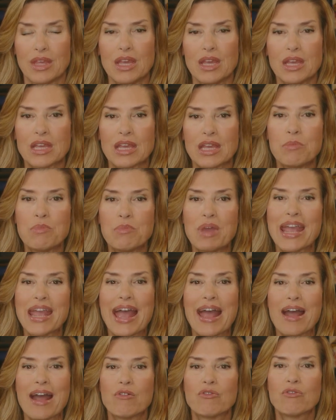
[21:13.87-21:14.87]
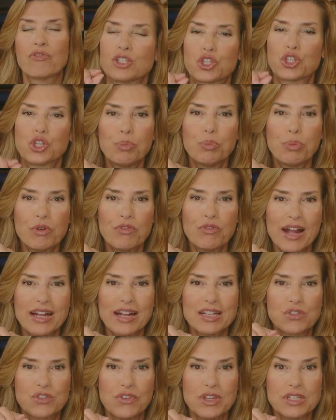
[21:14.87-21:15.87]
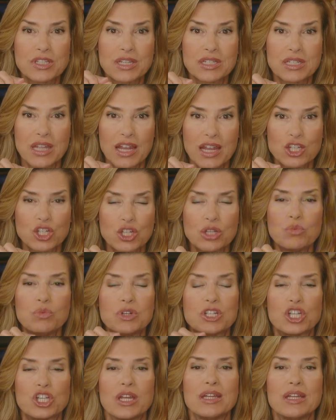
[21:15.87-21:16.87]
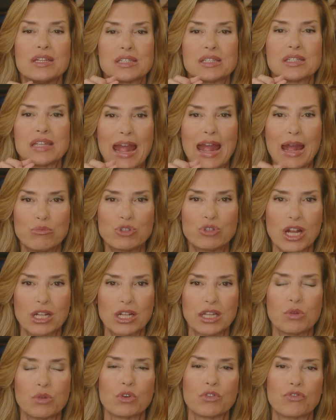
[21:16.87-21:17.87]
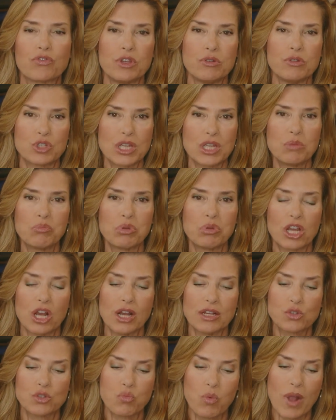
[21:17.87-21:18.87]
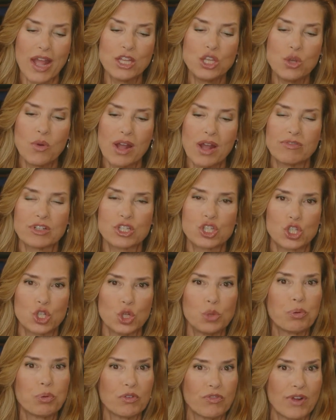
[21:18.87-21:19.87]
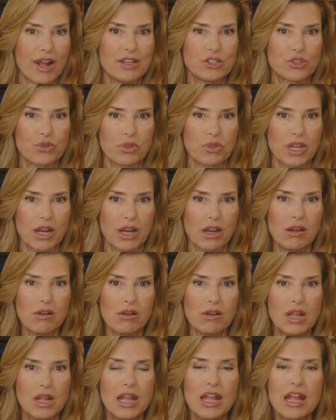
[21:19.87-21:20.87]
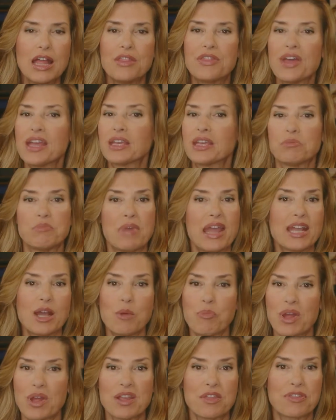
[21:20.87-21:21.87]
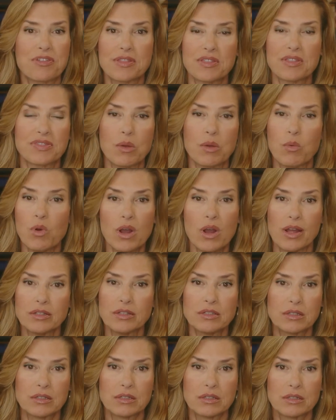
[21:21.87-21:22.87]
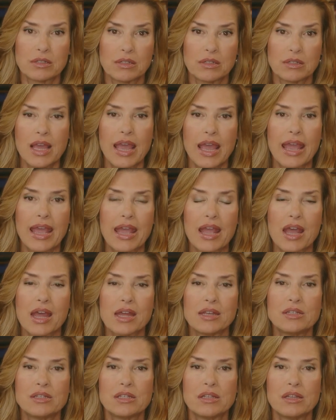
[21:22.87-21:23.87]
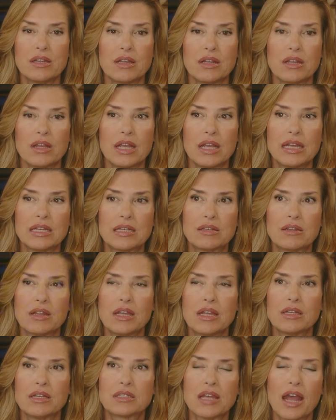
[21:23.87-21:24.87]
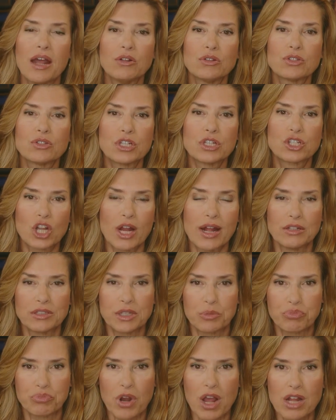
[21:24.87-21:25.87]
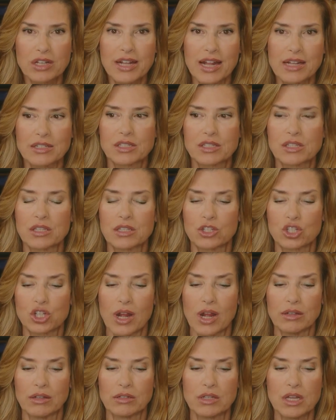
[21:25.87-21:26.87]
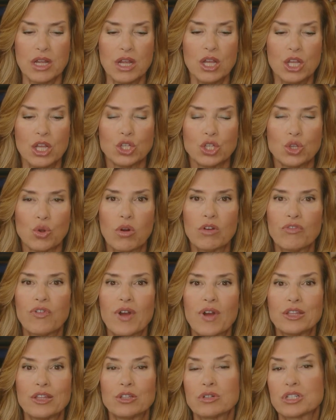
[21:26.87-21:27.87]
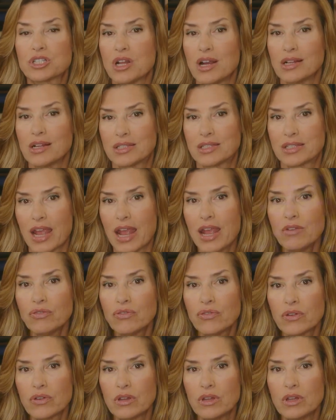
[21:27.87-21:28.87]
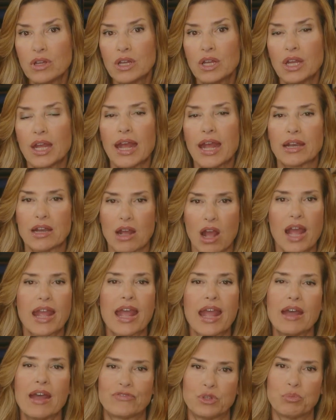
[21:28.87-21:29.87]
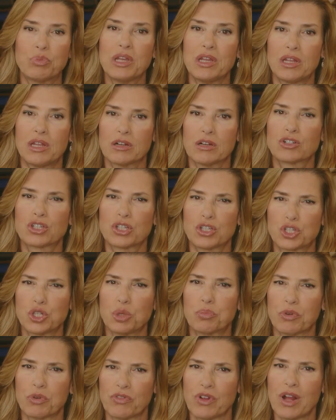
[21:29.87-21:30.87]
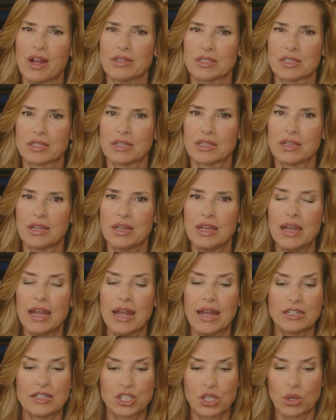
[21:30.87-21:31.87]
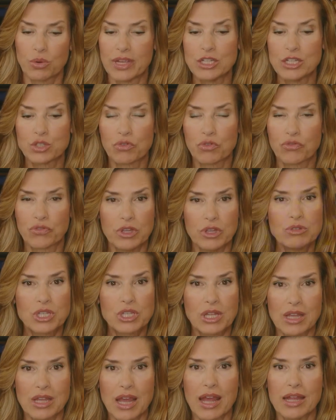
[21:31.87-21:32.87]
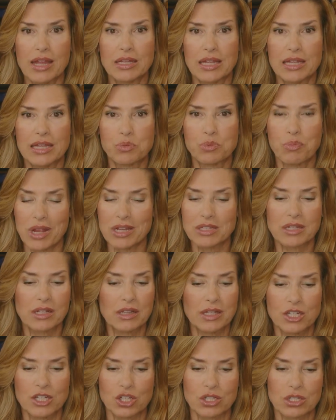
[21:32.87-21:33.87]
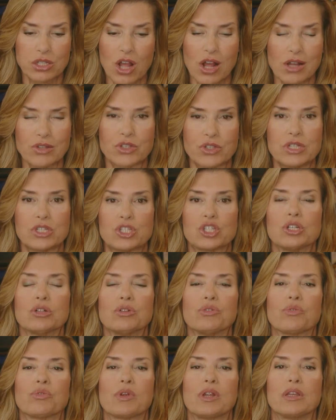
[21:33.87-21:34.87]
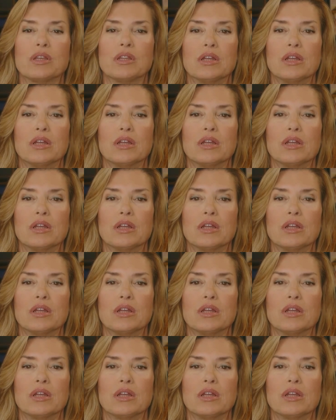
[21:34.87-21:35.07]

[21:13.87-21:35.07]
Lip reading: He may have supervised visitation, which he is abjectly refusing because when you have a supervisor there, they can make up anything that they want. And it tells the child, it broadcasts to the child, your father is not safe and I have to be here to supervise. And so he's refusing that. He's basically just lost his children.